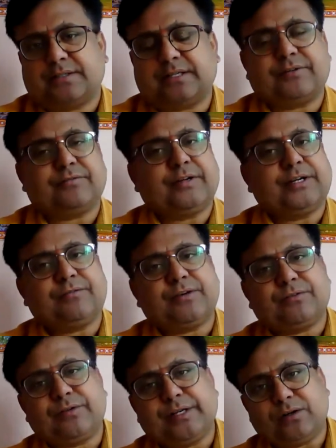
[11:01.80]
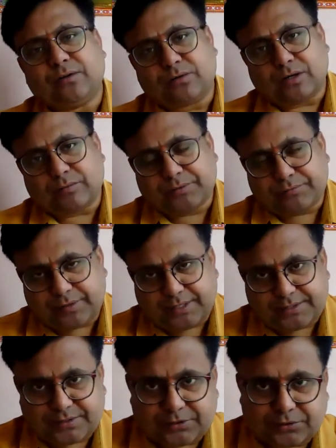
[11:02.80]
that whenever we look our
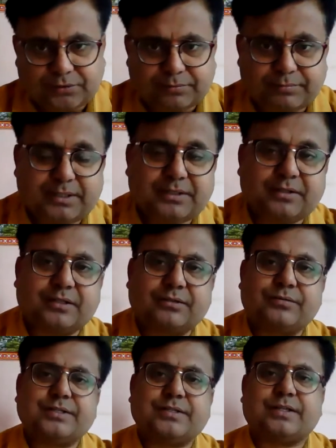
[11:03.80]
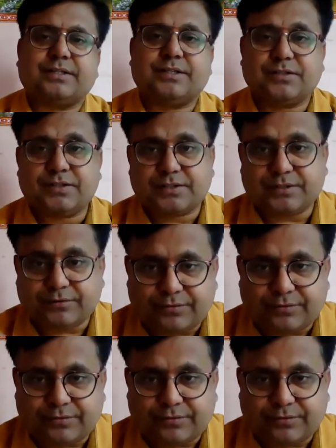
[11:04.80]
face into the mirror, we say, this is the